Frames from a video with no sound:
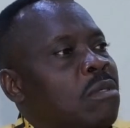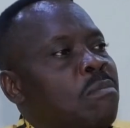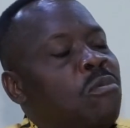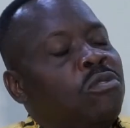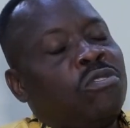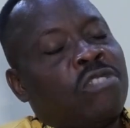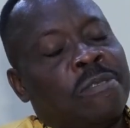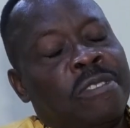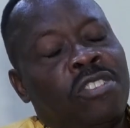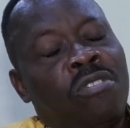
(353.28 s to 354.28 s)
motor
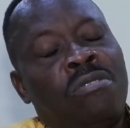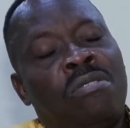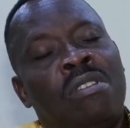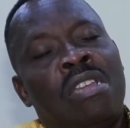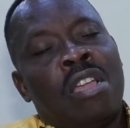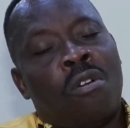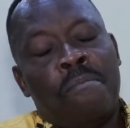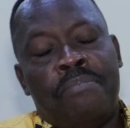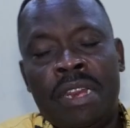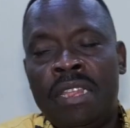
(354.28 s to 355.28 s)
transportation
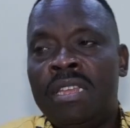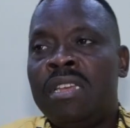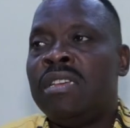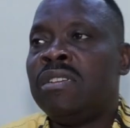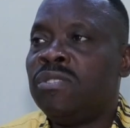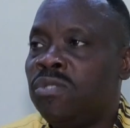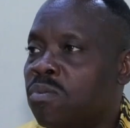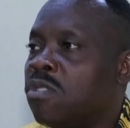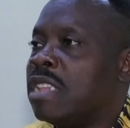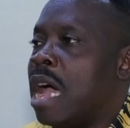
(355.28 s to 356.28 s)
company
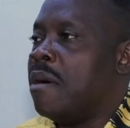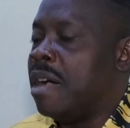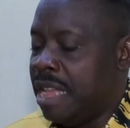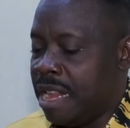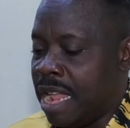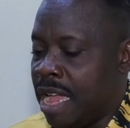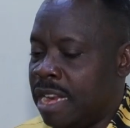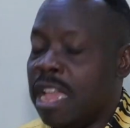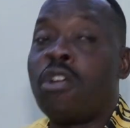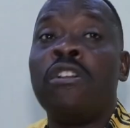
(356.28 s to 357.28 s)
towards our area.
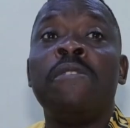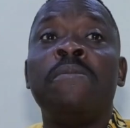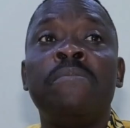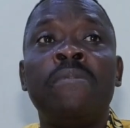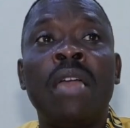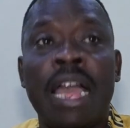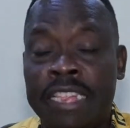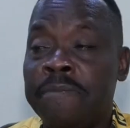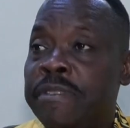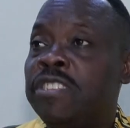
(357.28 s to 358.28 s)
They call him, I
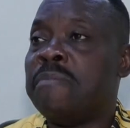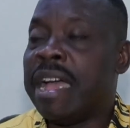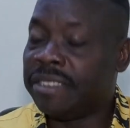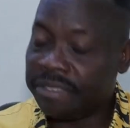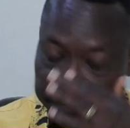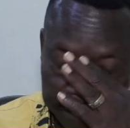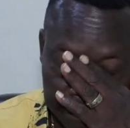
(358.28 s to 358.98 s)
think, Christmas.